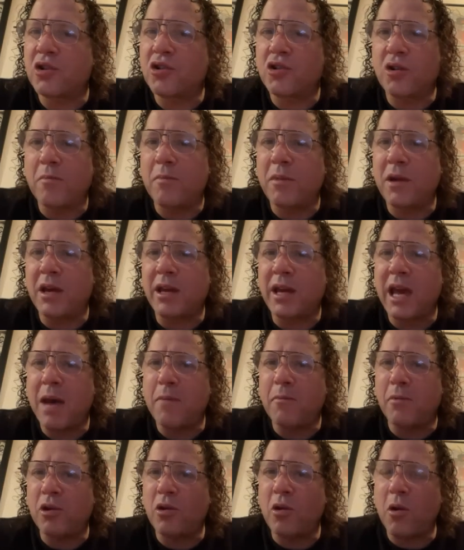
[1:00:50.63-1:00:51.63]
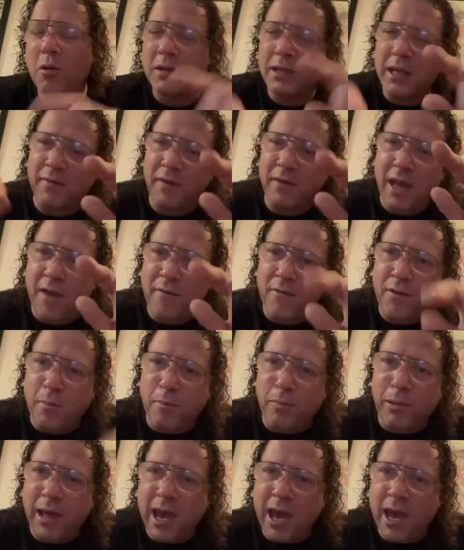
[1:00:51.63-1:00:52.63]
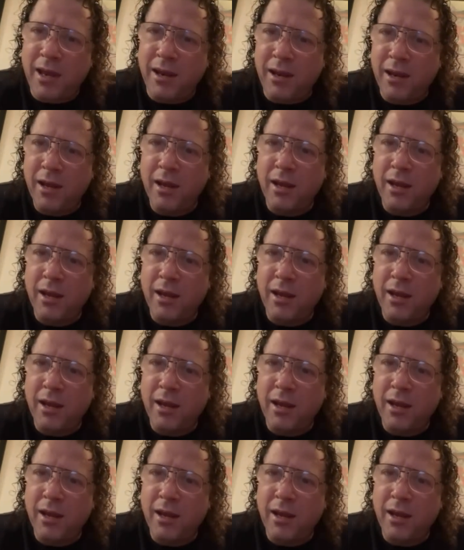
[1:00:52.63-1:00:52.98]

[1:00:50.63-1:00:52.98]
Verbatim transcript: It shouldn't be a gamble. You always have to have your plan,